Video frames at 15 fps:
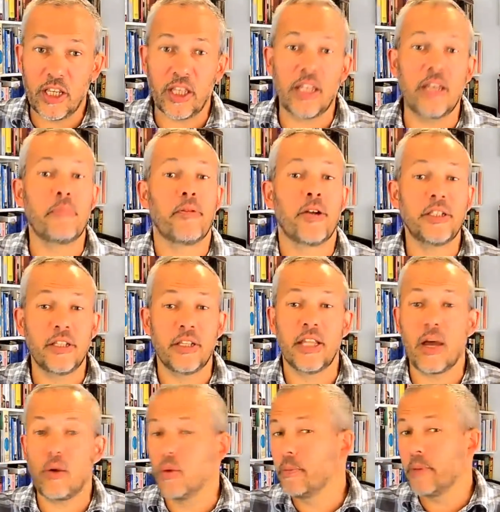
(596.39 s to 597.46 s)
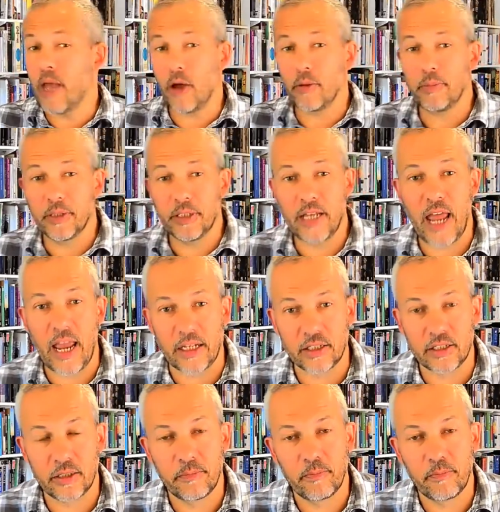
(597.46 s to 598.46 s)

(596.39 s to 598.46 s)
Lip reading: the present that would be opened next.